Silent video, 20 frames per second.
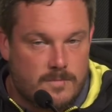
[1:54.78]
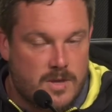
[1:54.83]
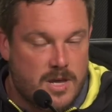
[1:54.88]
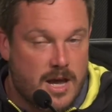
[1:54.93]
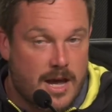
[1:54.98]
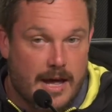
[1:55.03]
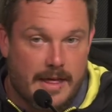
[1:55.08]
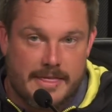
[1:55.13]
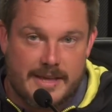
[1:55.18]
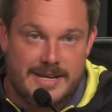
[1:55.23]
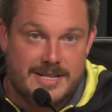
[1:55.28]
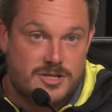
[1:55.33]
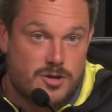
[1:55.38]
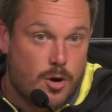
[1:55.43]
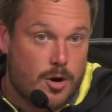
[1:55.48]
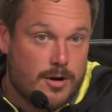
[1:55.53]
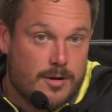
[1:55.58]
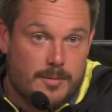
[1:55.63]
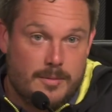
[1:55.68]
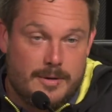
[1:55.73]
Yeah, I think it's
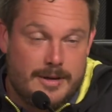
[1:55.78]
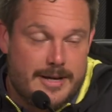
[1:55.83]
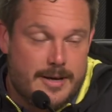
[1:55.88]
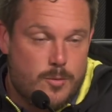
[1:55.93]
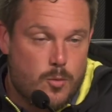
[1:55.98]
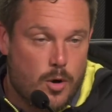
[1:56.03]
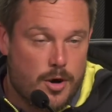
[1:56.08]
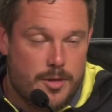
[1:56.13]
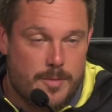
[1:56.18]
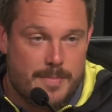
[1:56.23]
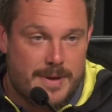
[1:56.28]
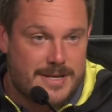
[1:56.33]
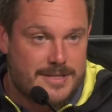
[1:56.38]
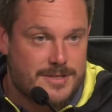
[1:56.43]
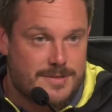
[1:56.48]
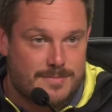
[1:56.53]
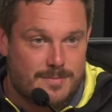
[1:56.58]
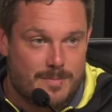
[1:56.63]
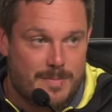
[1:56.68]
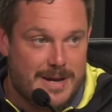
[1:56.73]
arguably one of
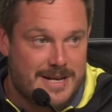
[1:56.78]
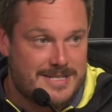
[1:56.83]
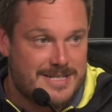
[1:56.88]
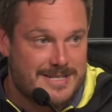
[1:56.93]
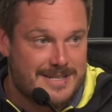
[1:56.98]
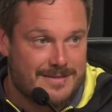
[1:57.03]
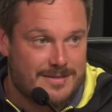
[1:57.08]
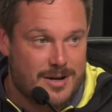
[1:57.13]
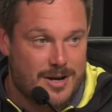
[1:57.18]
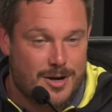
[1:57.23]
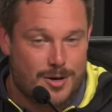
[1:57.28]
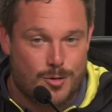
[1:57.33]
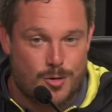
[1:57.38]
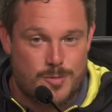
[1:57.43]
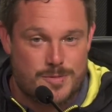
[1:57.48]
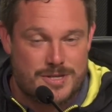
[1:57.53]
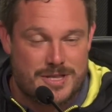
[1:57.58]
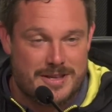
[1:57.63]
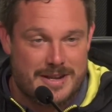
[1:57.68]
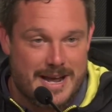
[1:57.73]
the best
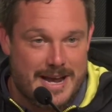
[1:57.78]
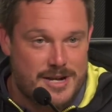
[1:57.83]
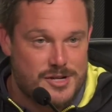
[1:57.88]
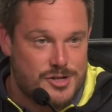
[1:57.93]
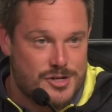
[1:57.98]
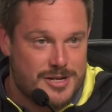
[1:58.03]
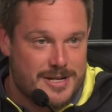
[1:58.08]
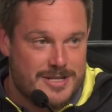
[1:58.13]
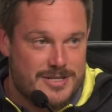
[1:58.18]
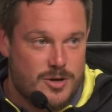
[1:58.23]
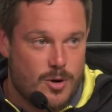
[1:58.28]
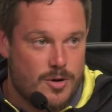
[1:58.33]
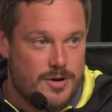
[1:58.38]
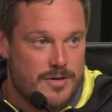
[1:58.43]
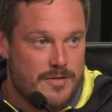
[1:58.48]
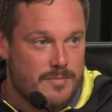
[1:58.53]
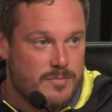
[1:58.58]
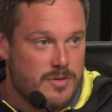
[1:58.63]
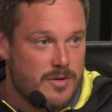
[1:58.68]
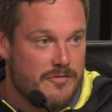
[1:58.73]
groups in the nation. It's hard
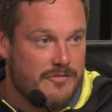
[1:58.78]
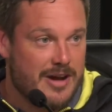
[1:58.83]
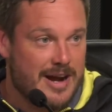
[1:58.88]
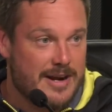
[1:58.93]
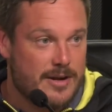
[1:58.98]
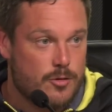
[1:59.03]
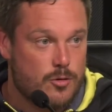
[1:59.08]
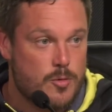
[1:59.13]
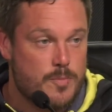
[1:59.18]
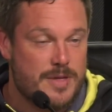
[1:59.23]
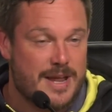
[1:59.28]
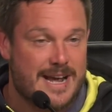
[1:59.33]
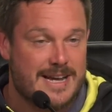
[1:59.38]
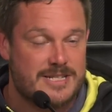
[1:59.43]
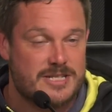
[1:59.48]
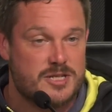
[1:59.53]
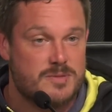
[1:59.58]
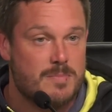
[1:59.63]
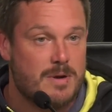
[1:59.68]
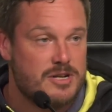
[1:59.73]
to find a group that
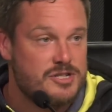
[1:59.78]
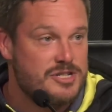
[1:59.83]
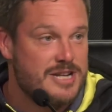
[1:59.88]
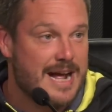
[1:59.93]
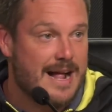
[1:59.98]
has as much